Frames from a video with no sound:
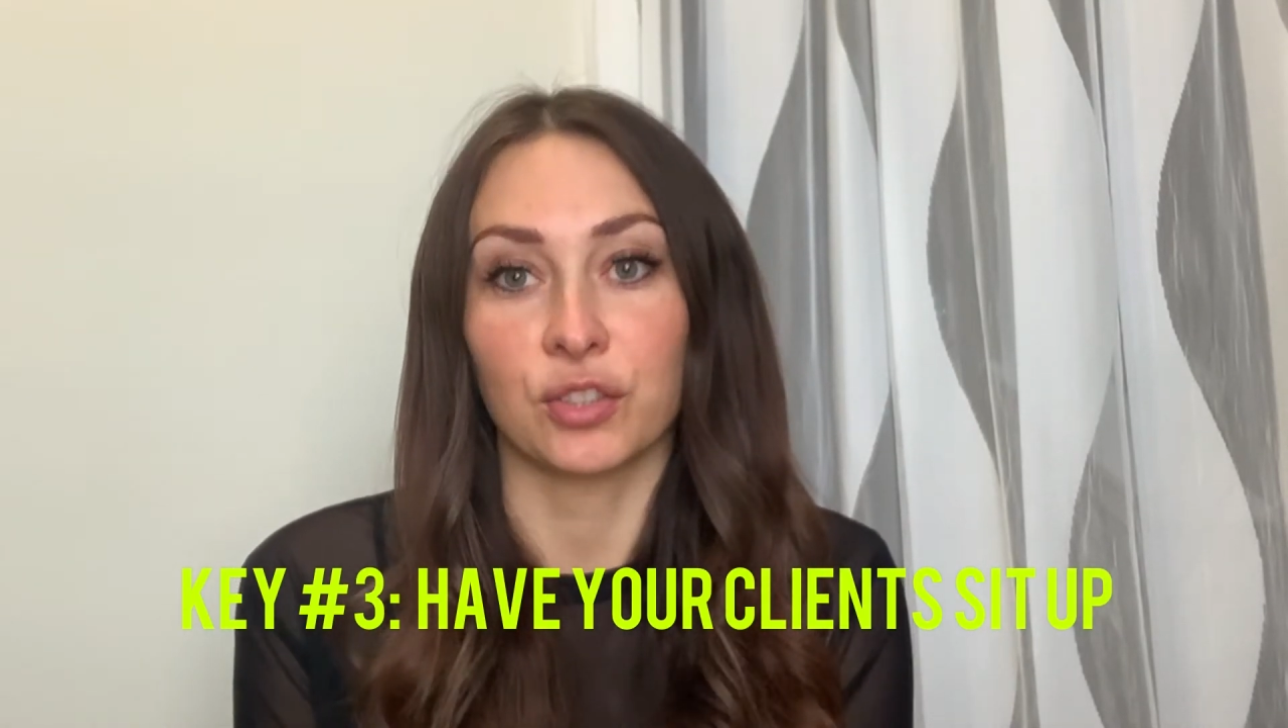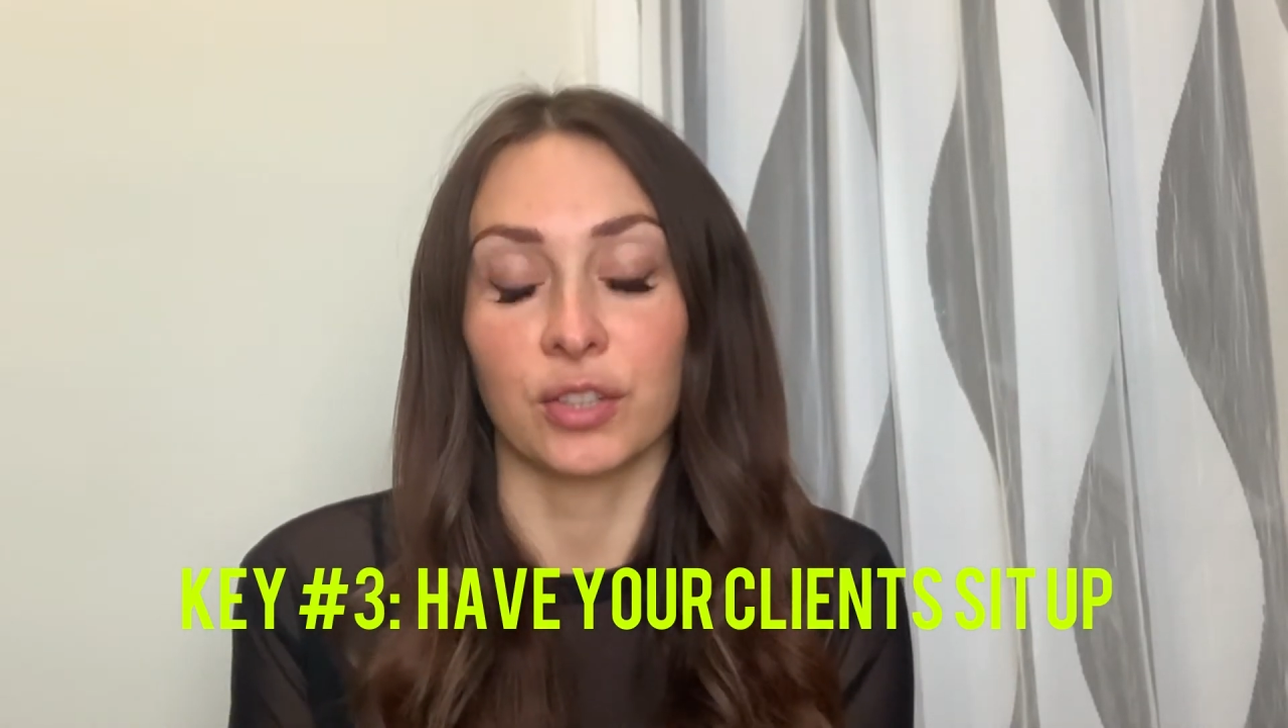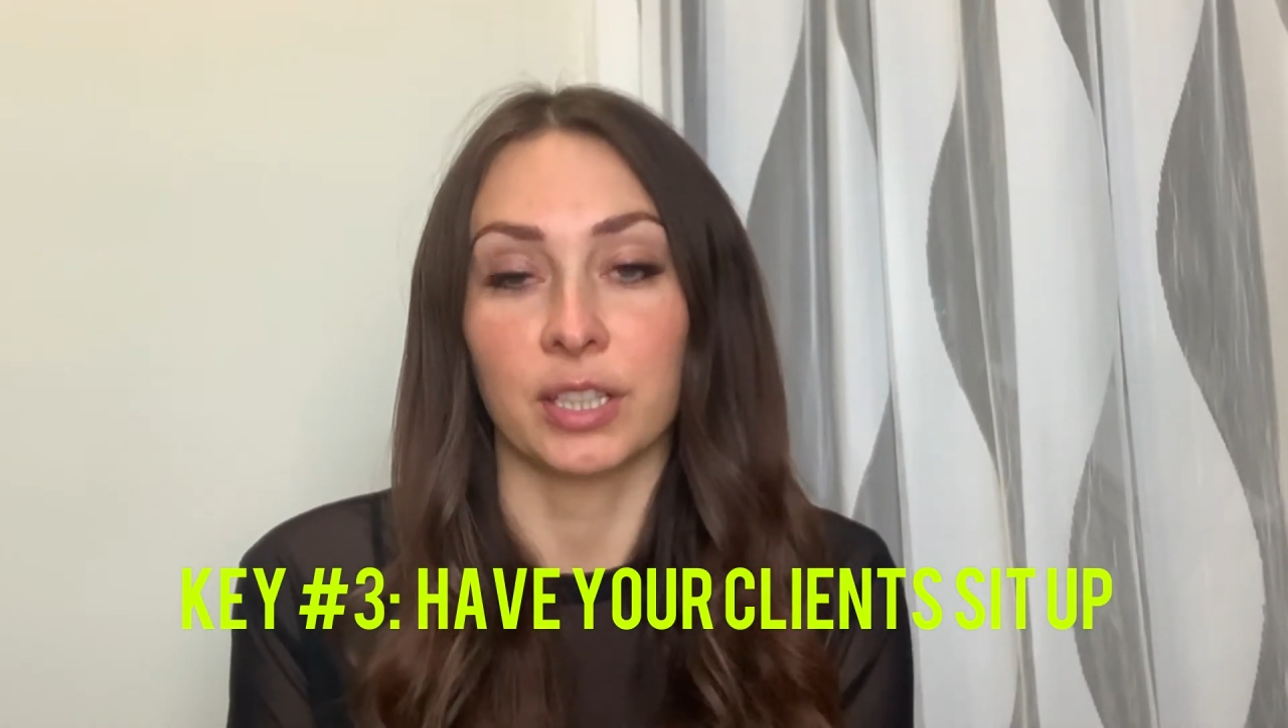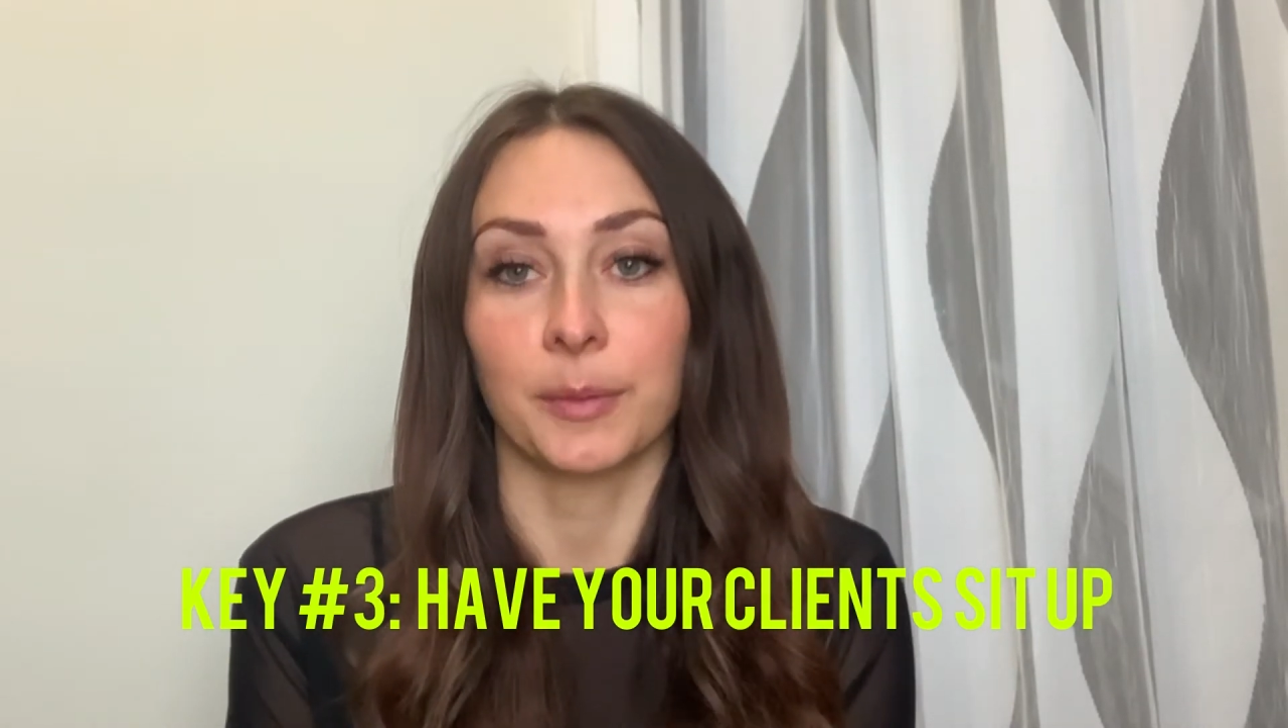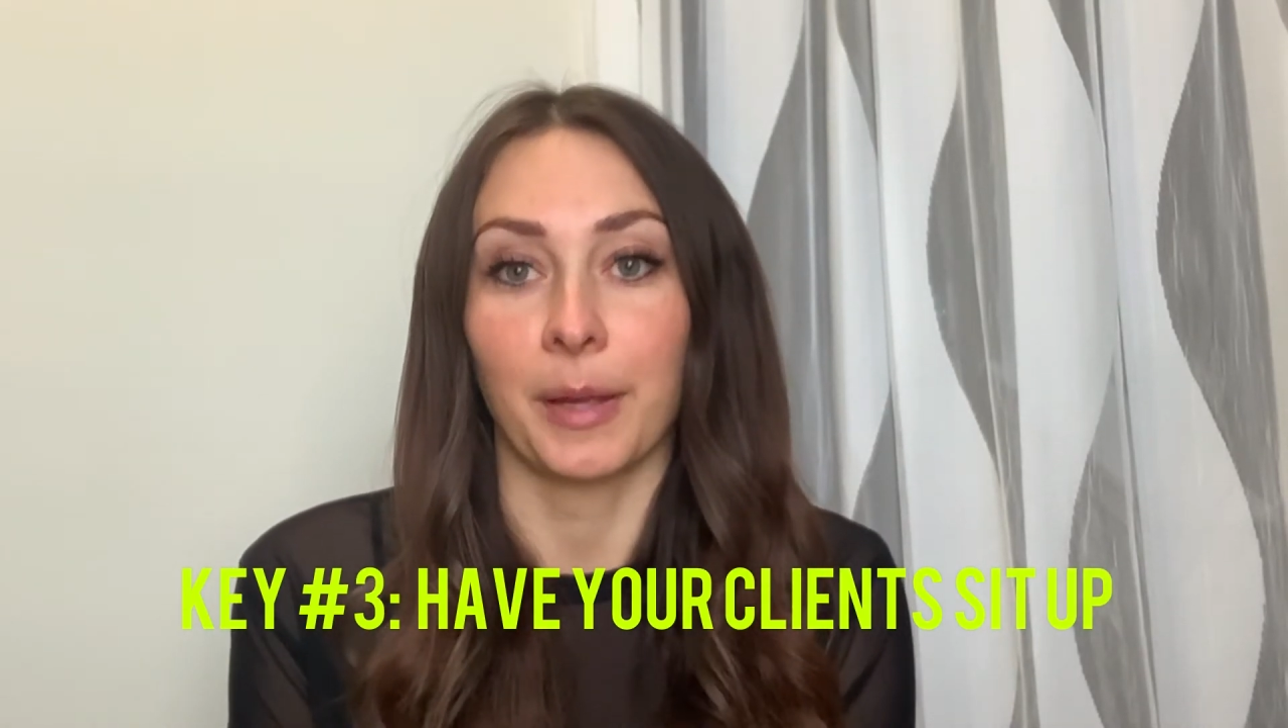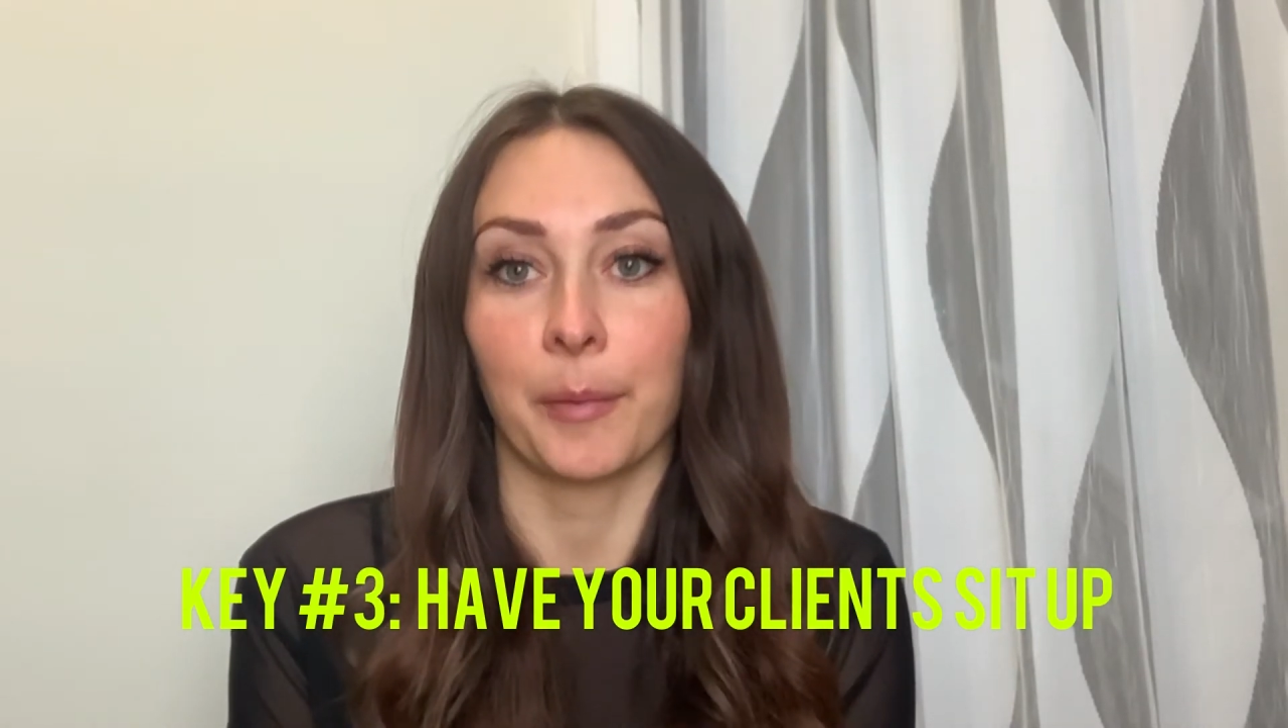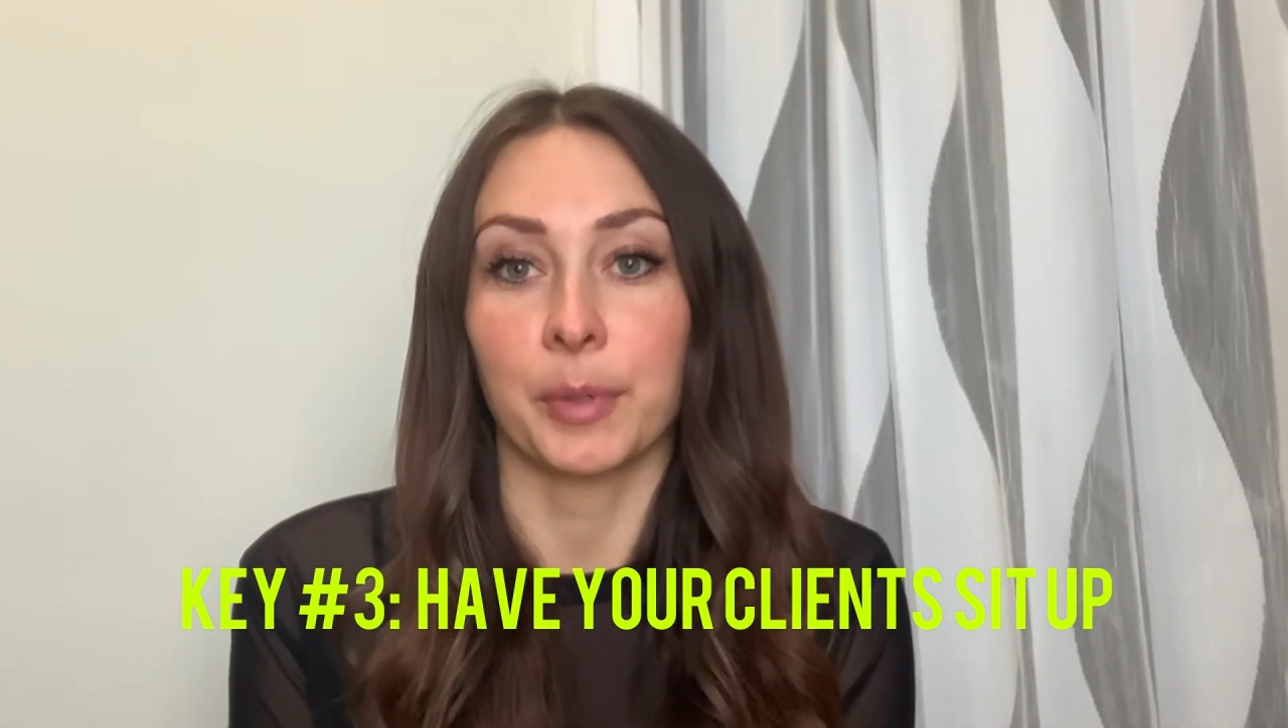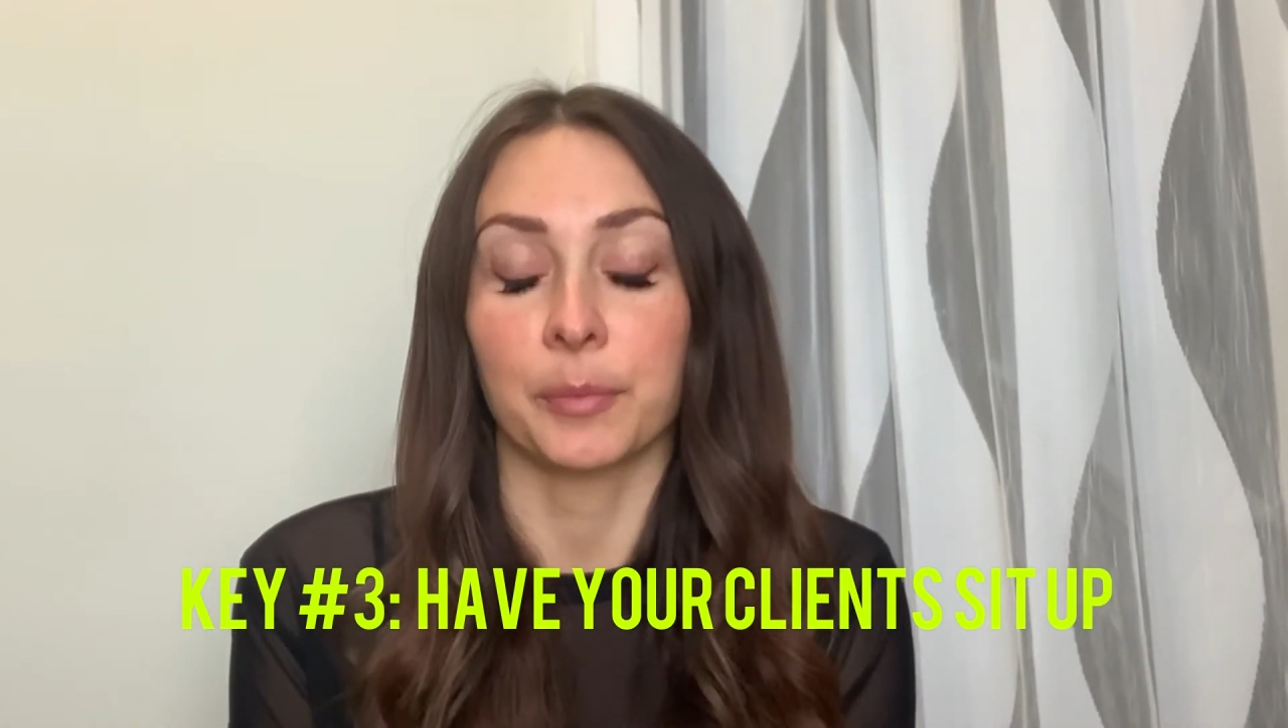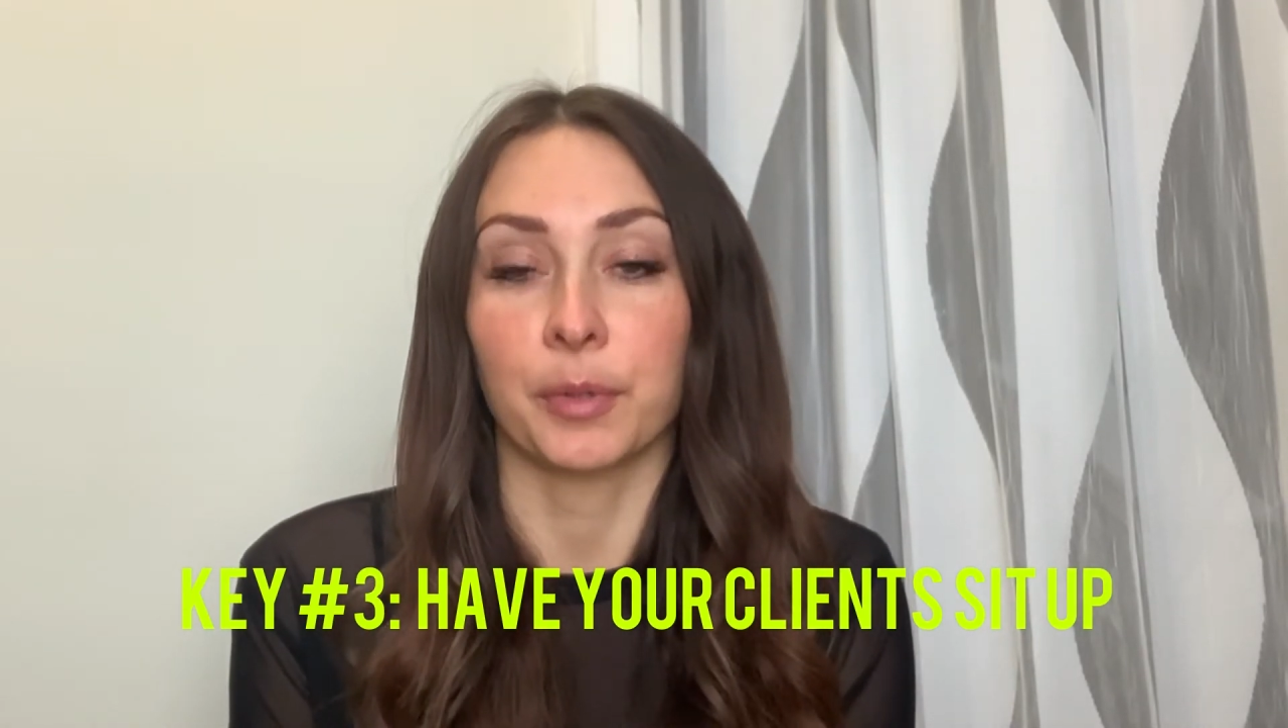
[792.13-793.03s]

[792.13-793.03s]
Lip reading: during the mapping